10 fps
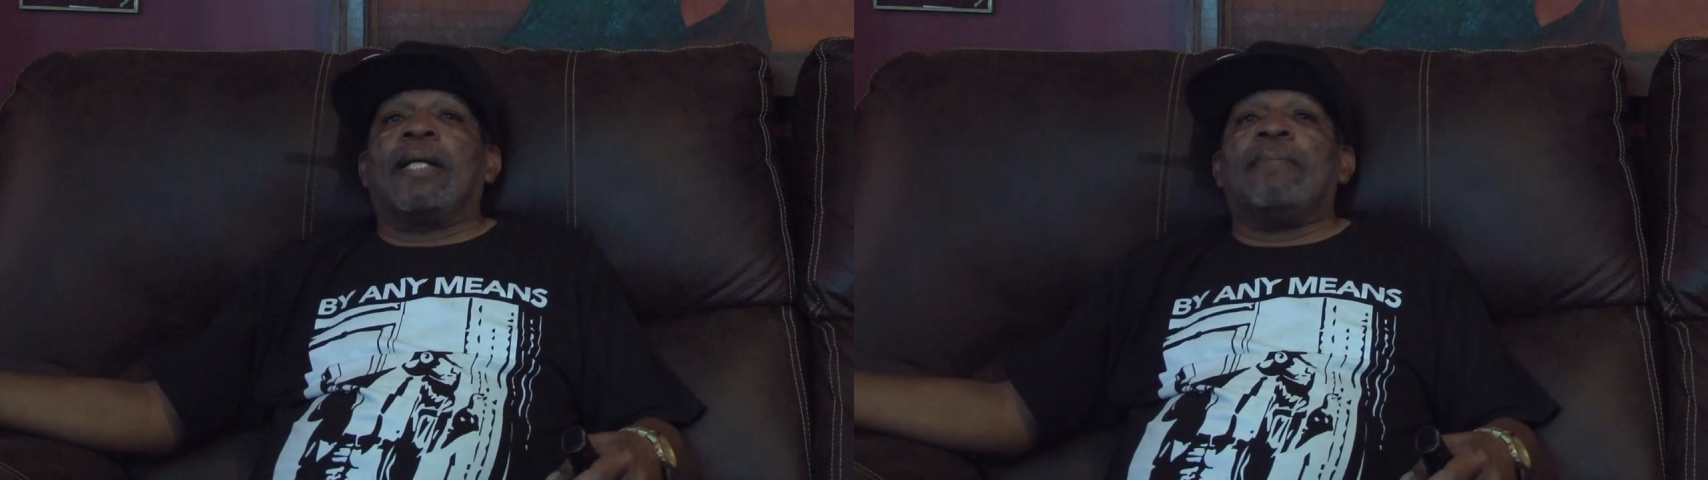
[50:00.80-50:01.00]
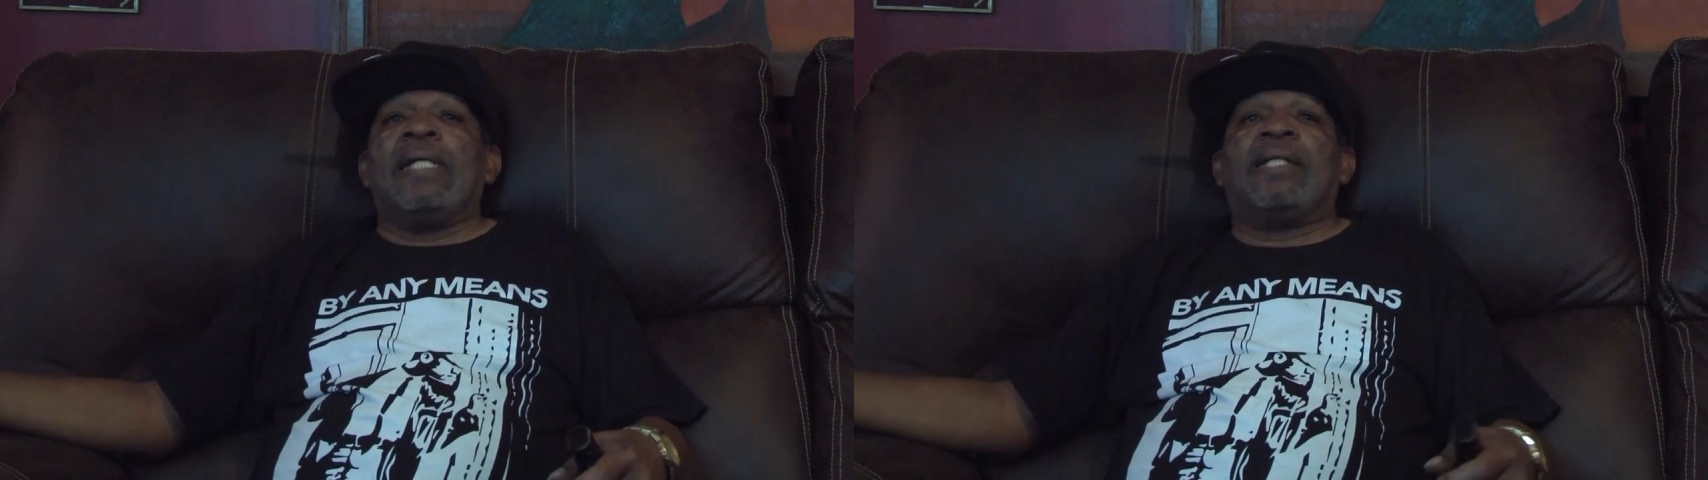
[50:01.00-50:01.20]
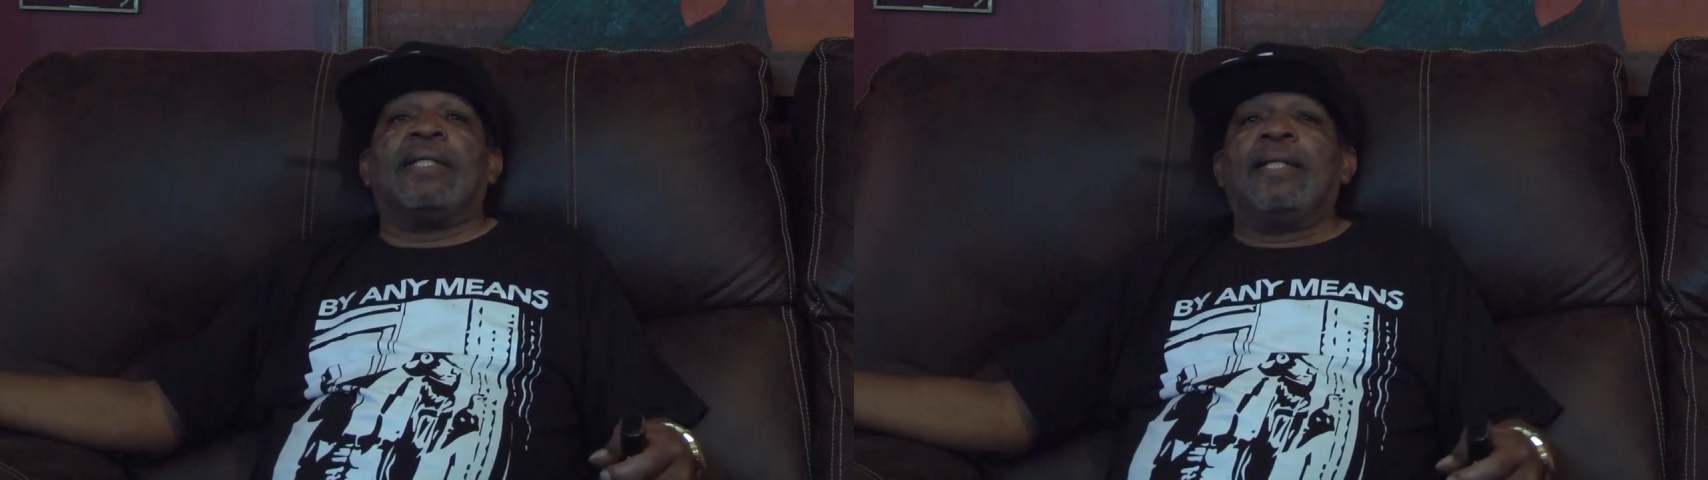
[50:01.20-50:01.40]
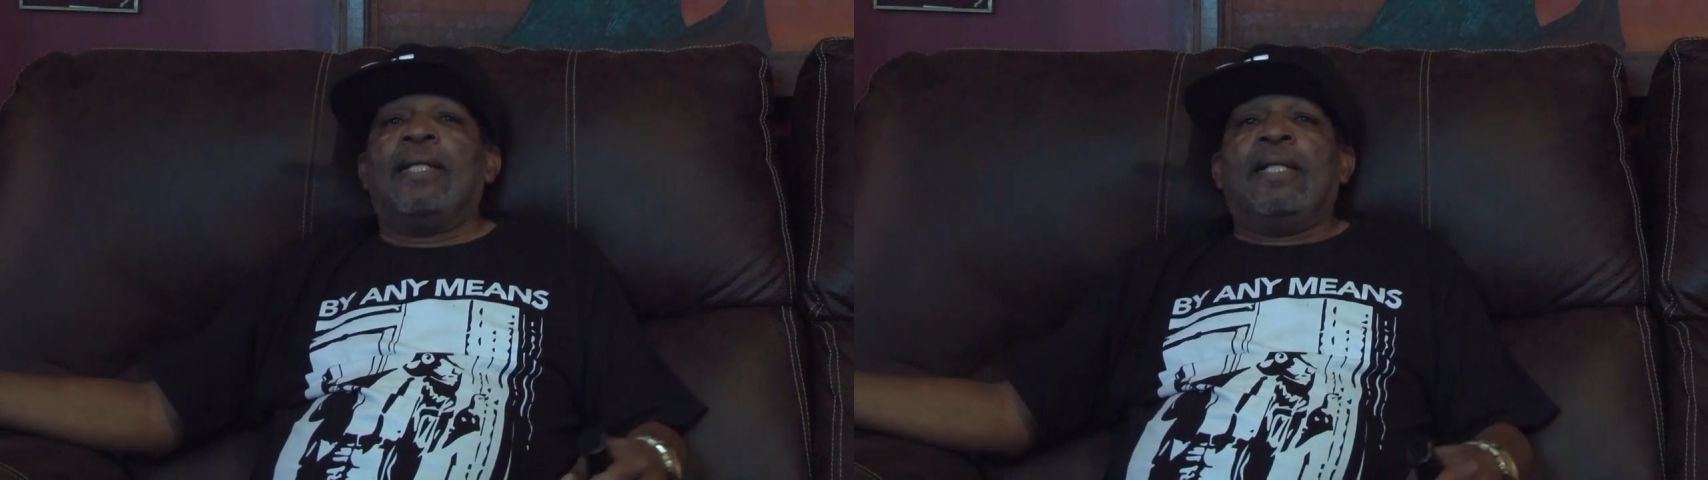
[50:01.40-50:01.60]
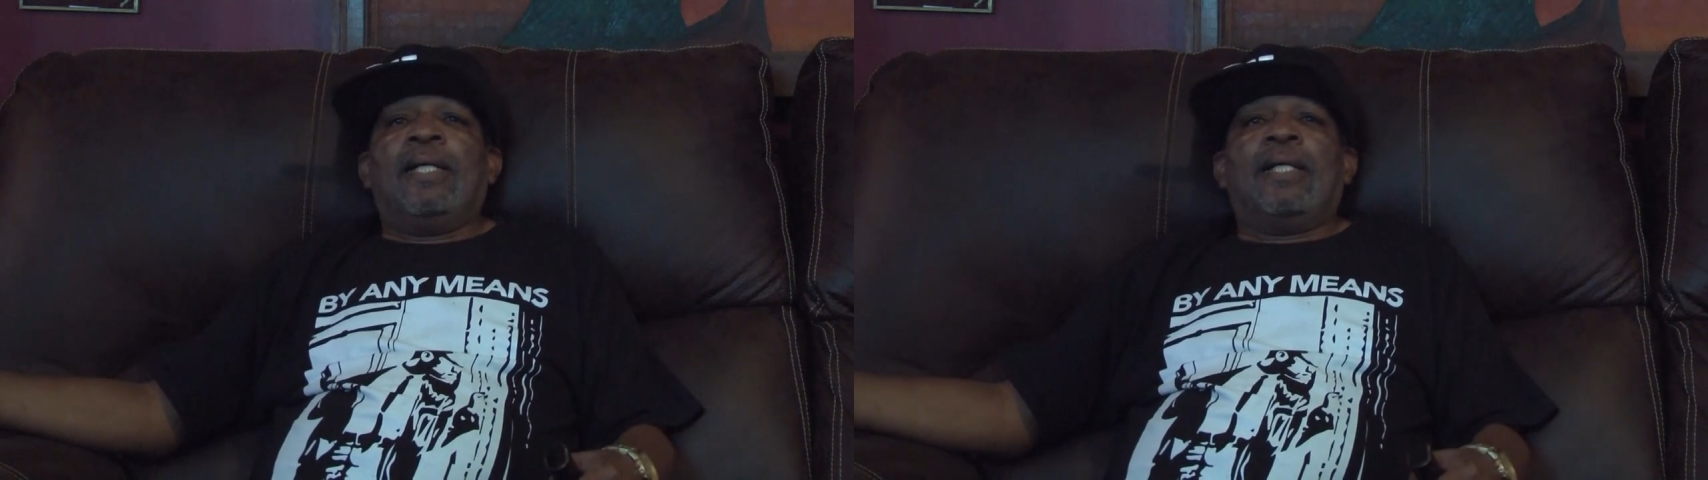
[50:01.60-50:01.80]
uh, meeting.
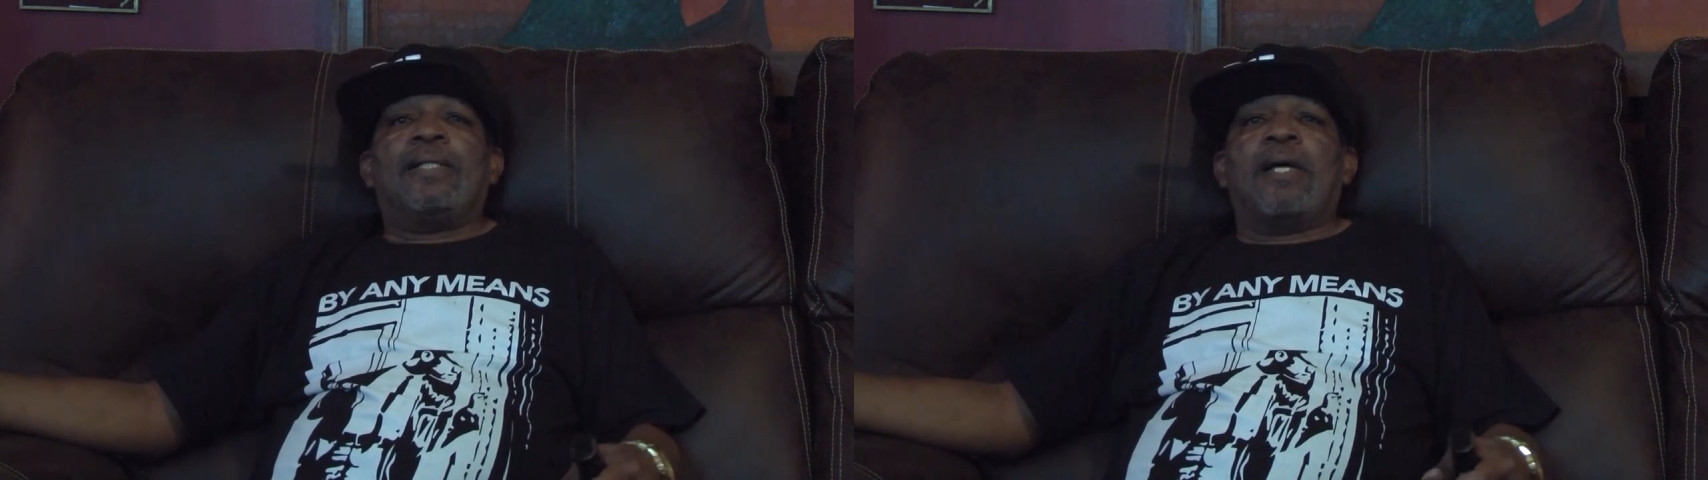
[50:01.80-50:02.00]
Yeah,